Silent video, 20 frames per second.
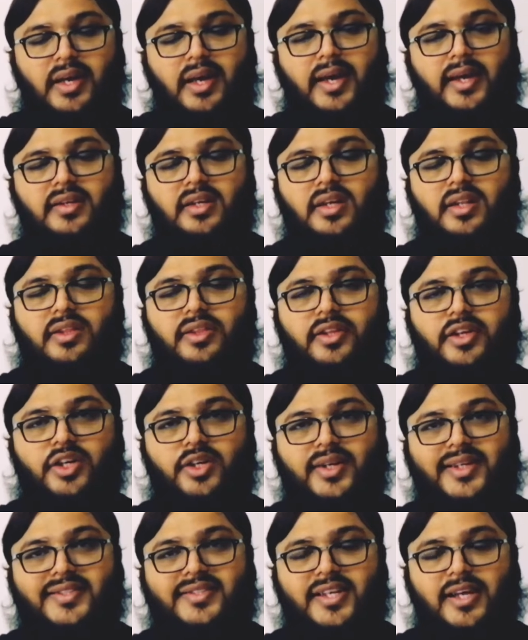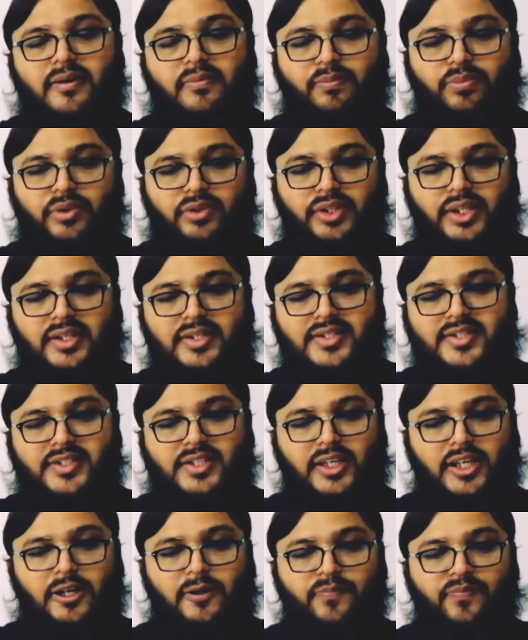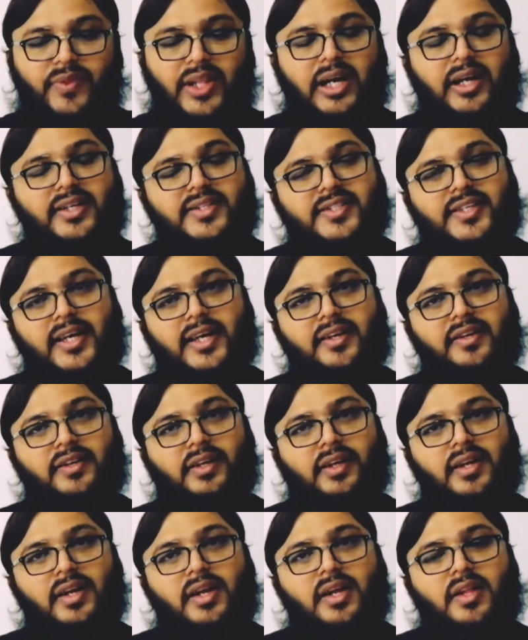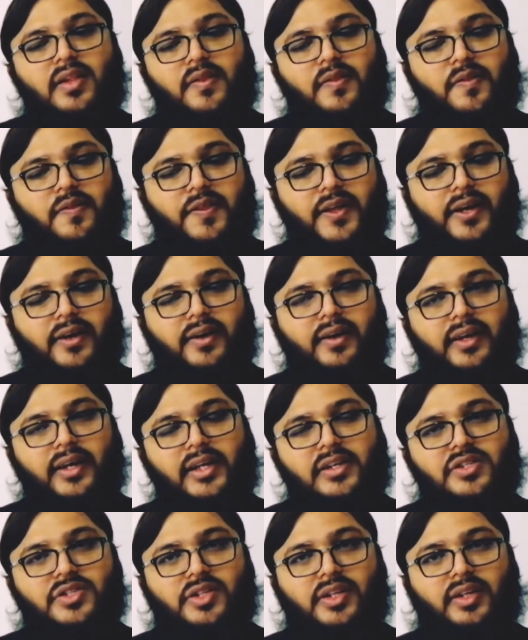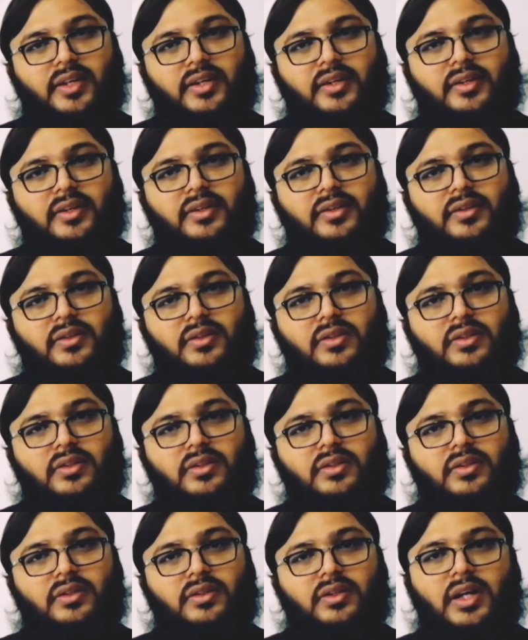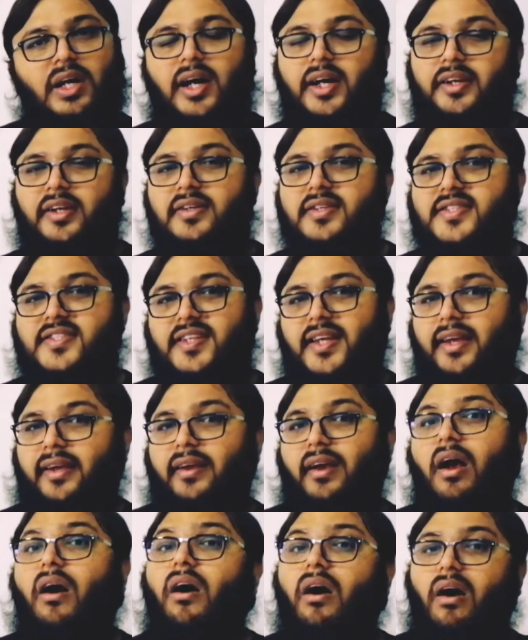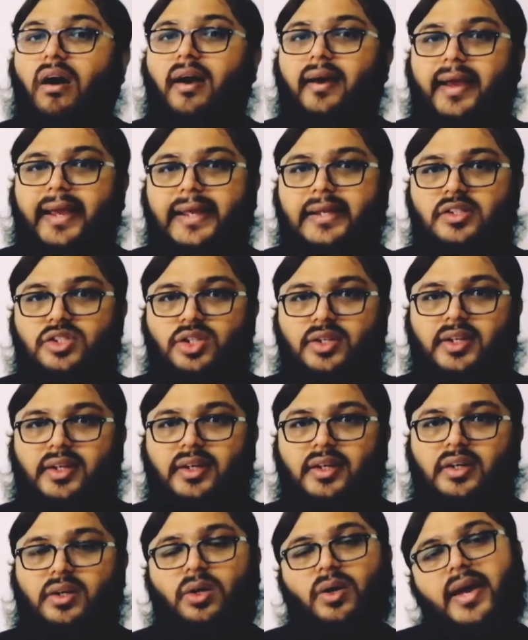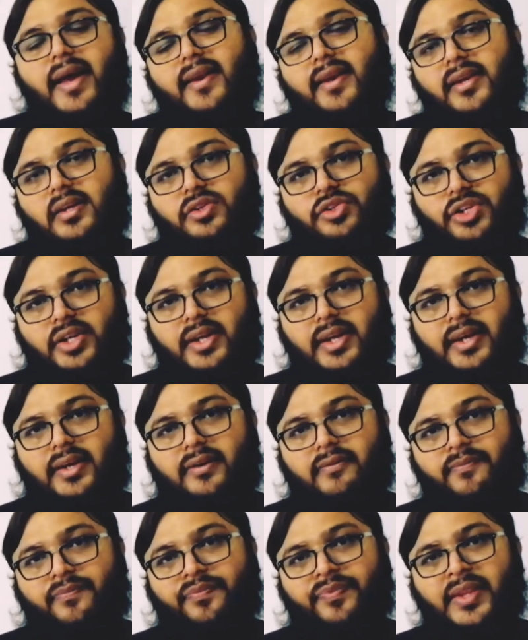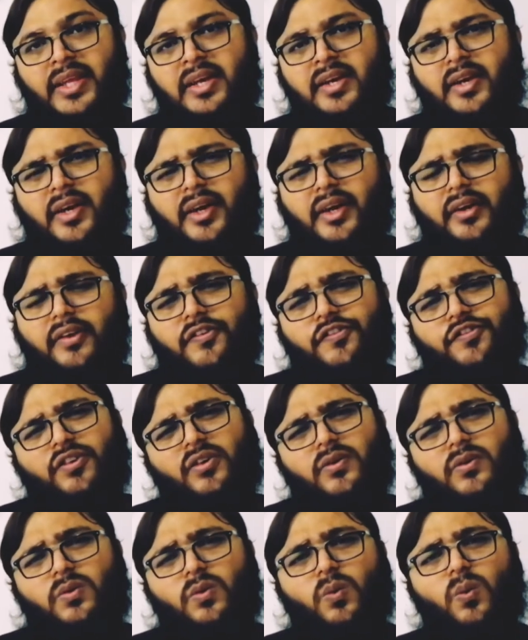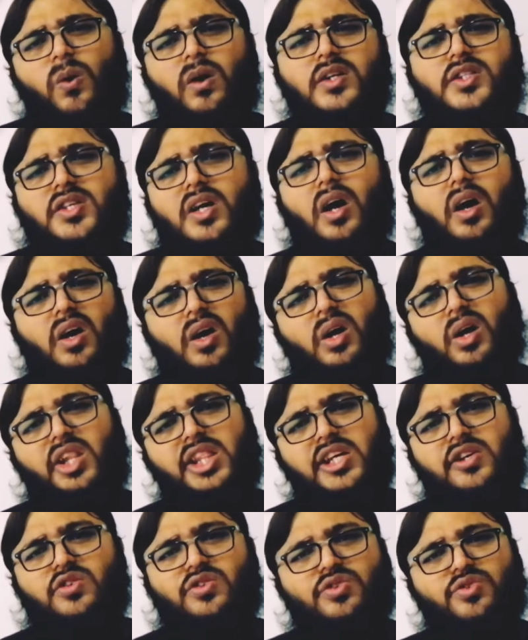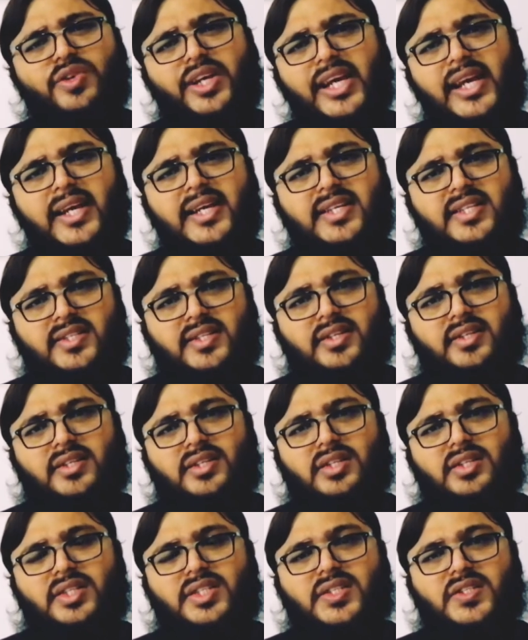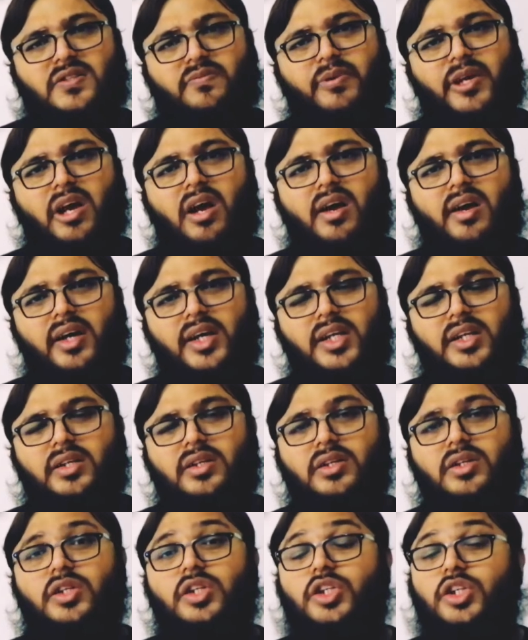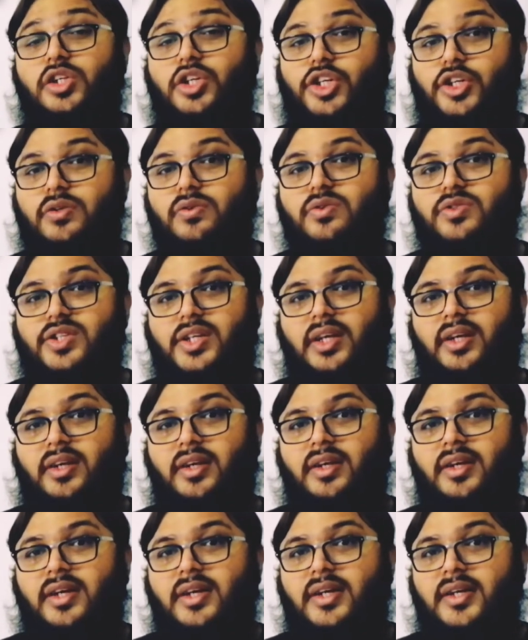And in the third example, you can see I said the engineer. I didn't say a engineer or an engineer. So what are the reasons behind using